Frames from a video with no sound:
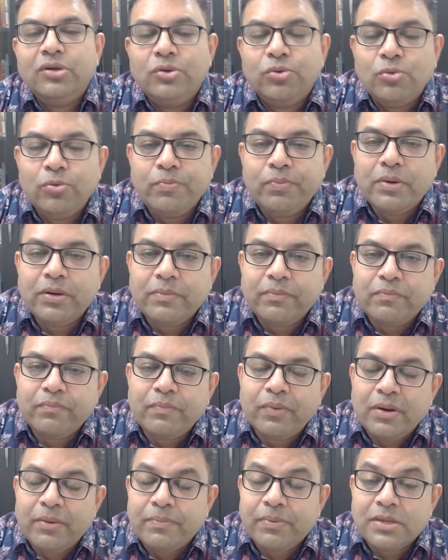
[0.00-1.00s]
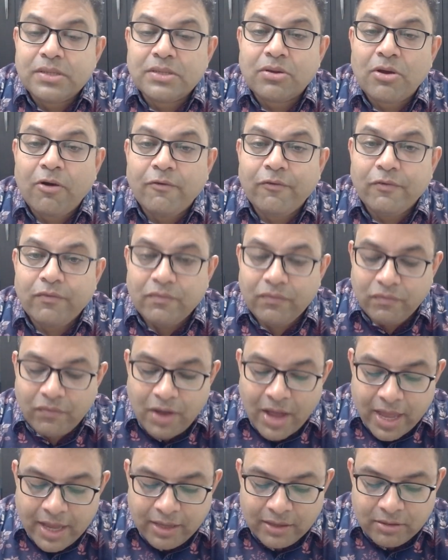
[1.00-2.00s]
true purpose of
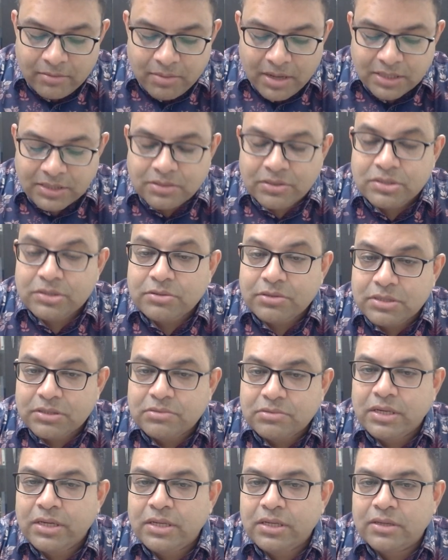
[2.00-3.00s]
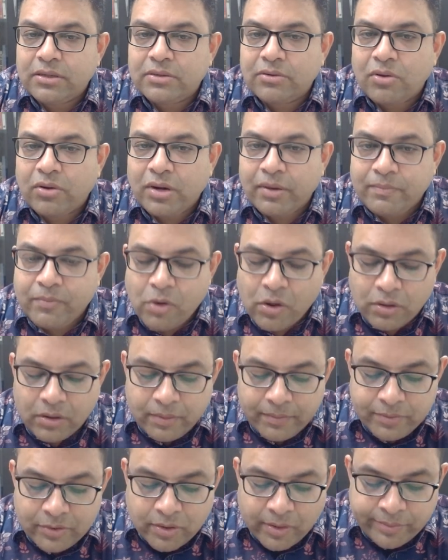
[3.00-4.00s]
why the master is restraining or
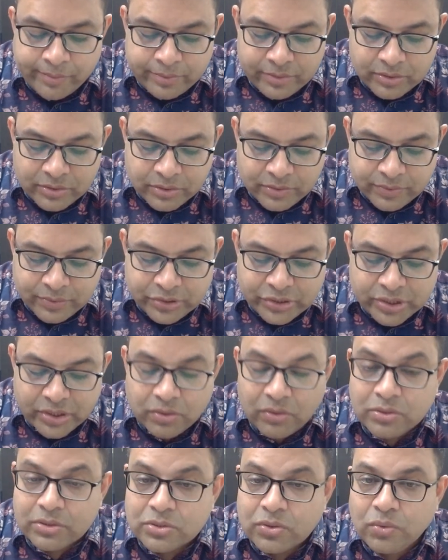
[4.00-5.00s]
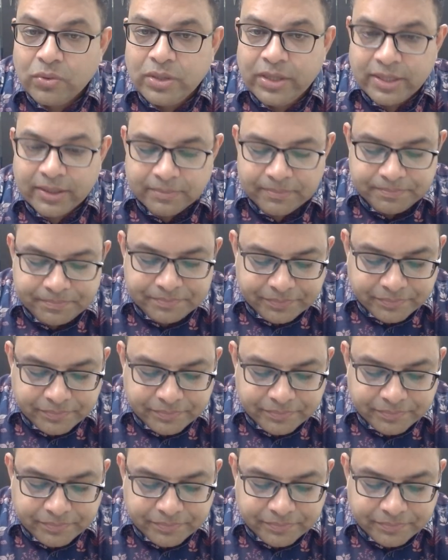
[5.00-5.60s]
admonishing or scolding.